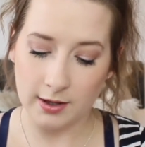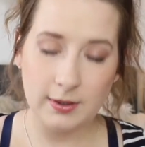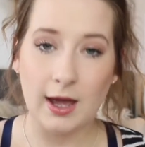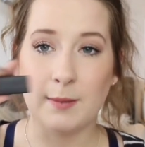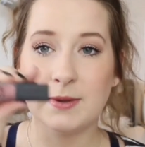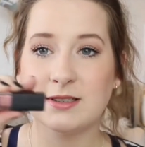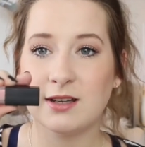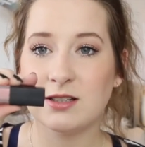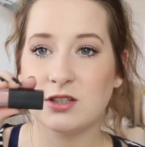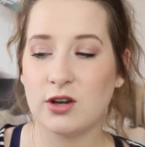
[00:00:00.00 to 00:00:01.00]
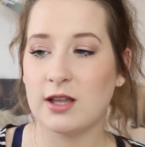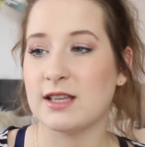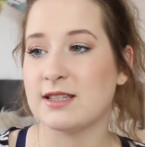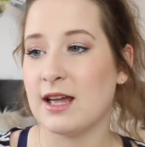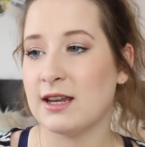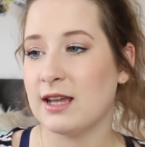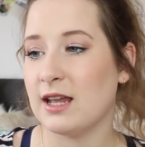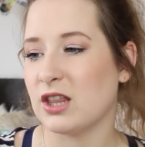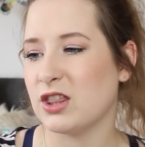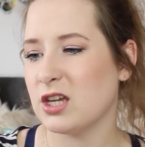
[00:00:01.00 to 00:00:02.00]
But yeah, I'm excited to try this, and
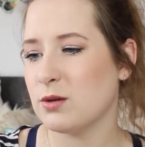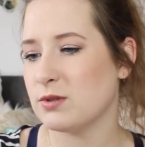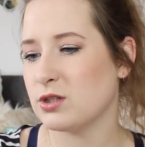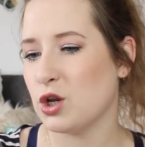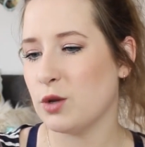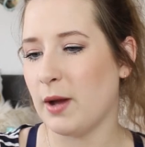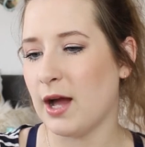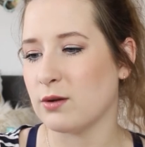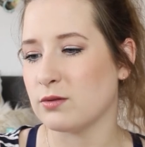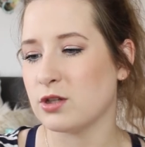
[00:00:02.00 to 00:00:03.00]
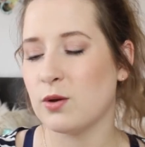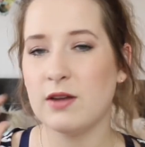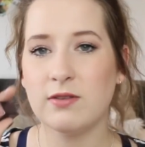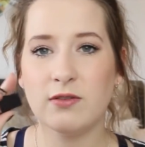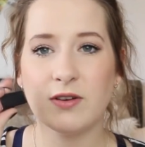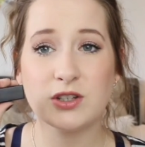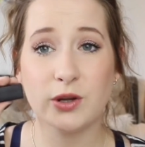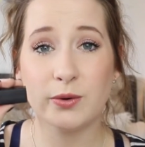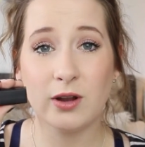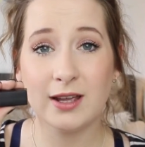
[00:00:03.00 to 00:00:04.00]
again I think it was £2, so even if I
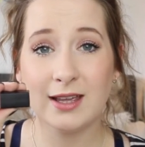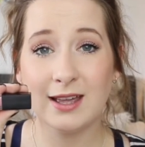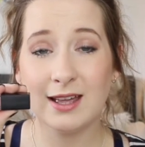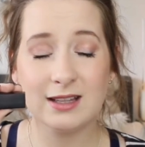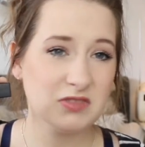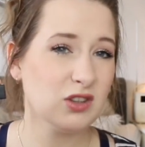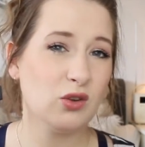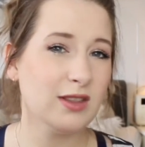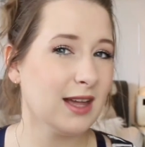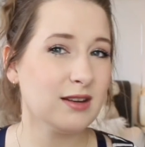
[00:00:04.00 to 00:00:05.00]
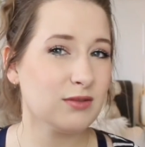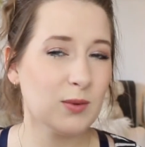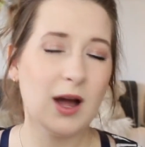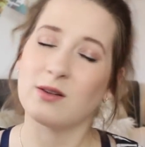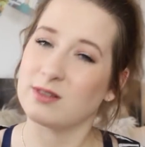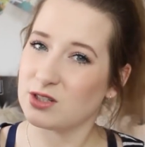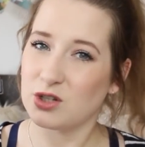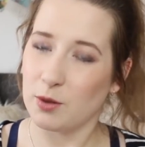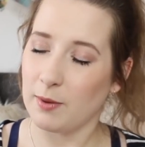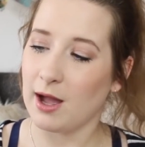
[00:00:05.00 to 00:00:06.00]
don't like it, not the end of the world, it's
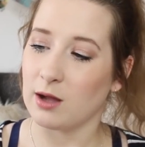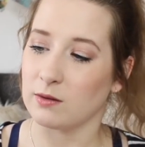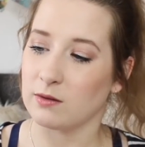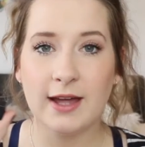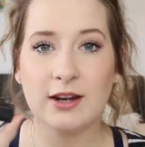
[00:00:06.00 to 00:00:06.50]
£2.